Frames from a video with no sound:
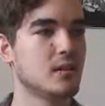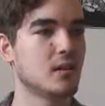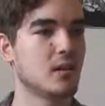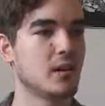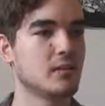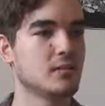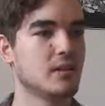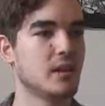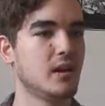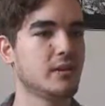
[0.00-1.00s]
Alright.
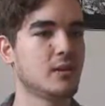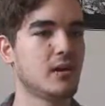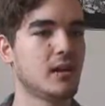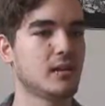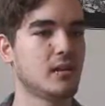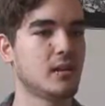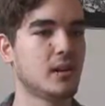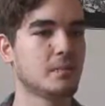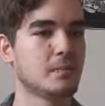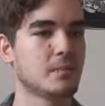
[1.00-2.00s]
Yeah, I already know how to
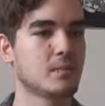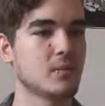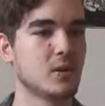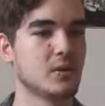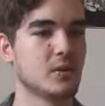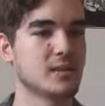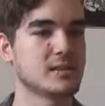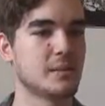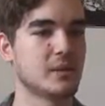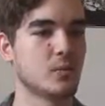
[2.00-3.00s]
climb. Although
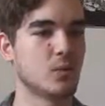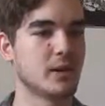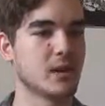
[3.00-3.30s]
last time it didn't work